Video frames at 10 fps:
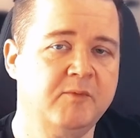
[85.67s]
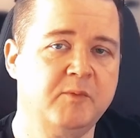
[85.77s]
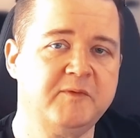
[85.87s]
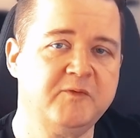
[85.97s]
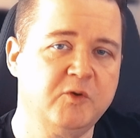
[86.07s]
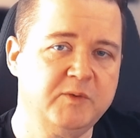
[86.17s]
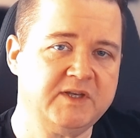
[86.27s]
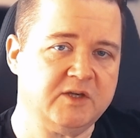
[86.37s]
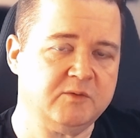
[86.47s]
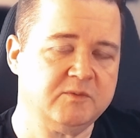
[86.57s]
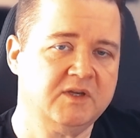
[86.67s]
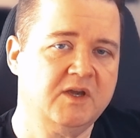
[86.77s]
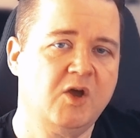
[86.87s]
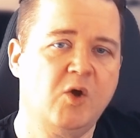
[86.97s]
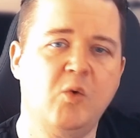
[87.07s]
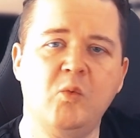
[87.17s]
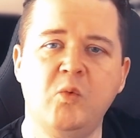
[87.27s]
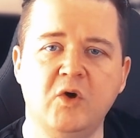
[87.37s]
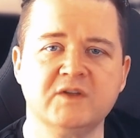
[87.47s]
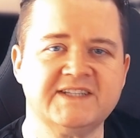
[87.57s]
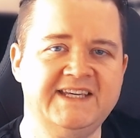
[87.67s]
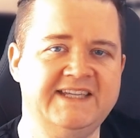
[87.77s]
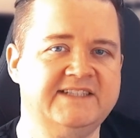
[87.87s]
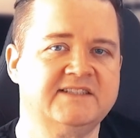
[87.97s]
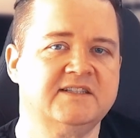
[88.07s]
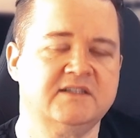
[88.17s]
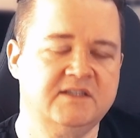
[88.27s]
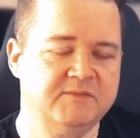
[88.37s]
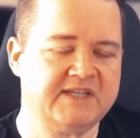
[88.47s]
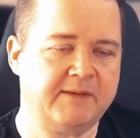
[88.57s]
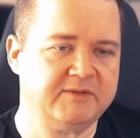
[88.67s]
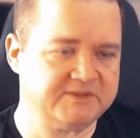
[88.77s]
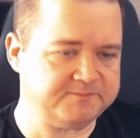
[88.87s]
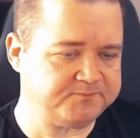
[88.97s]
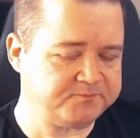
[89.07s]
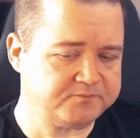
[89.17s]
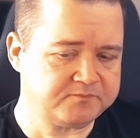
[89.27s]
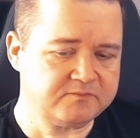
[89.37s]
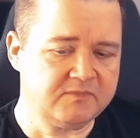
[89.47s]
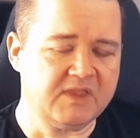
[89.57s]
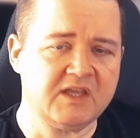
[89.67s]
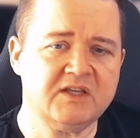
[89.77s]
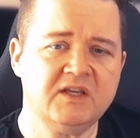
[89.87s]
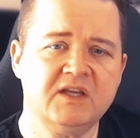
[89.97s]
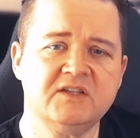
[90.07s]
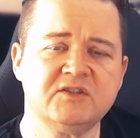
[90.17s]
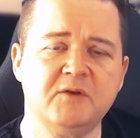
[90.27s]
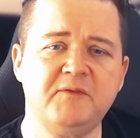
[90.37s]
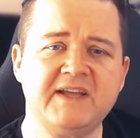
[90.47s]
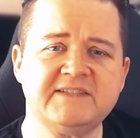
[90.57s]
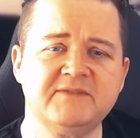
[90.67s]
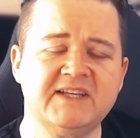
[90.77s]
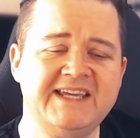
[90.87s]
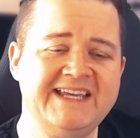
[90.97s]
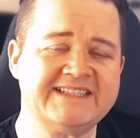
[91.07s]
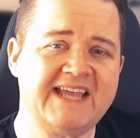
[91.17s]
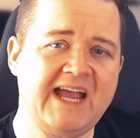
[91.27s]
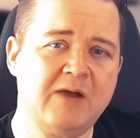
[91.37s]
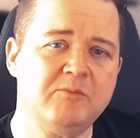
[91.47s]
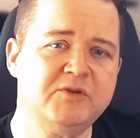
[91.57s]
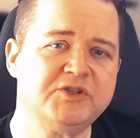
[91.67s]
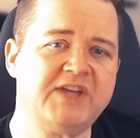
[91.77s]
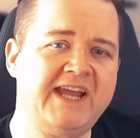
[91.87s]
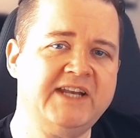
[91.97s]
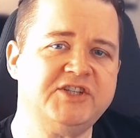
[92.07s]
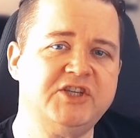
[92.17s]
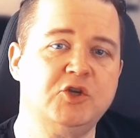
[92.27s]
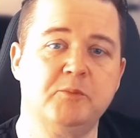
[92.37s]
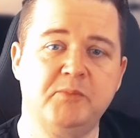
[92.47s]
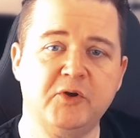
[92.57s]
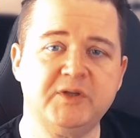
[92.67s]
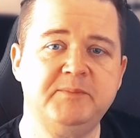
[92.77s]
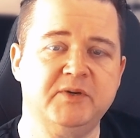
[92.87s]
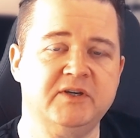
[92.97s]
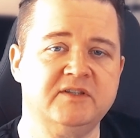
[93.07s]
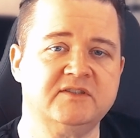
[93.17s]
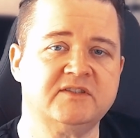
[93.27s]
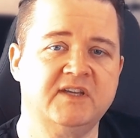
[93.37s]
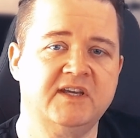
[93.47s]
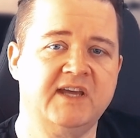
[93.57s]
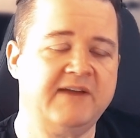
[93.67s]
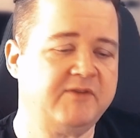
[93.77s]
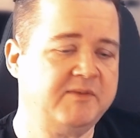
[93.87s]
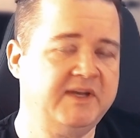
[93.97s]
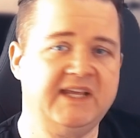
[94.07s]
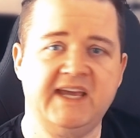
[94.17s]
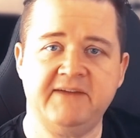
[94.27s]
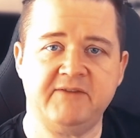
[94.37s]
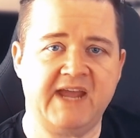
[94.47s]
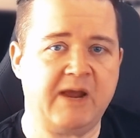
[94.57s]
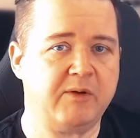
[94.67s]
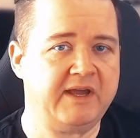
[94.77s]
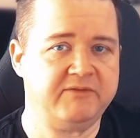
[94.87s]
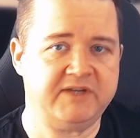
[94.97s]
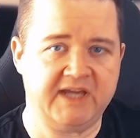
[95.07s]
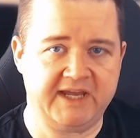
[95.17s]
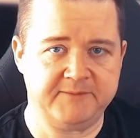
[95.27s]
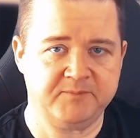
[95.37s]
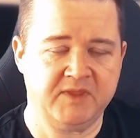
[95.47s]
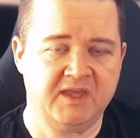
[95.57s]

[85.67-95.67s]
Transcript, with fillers: But before we do, what is your metabolism? So effectively, it's how much energy your body burns every minute, every hour, every day.